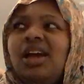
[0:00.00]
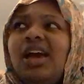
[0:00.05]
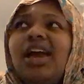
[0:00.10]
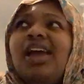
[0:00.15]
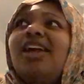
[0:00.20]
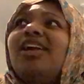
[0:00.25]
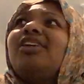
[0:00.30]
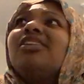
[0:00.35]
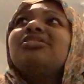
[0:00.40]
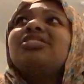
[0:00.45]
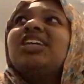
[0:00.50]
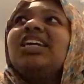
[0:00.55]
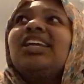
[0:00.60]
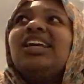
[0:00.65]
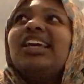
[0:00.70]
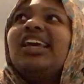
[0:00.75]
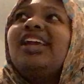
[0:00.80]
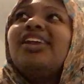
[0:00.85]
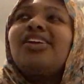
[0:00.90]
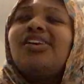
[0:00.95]
I ain't
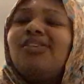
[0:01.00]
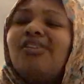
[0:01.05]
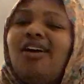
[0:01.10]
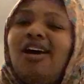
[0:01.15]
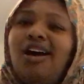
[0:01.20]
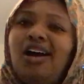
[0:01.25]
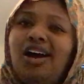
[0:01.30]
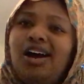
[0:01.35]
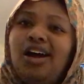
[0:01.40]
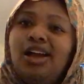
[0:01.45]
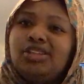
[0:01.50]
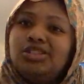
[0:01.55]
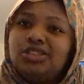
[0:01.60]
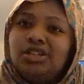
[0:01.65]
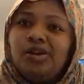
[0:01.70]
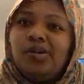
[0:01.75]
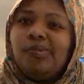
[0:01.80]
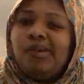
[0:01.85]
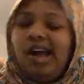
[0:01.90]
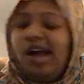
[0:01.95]
trying to get no hard job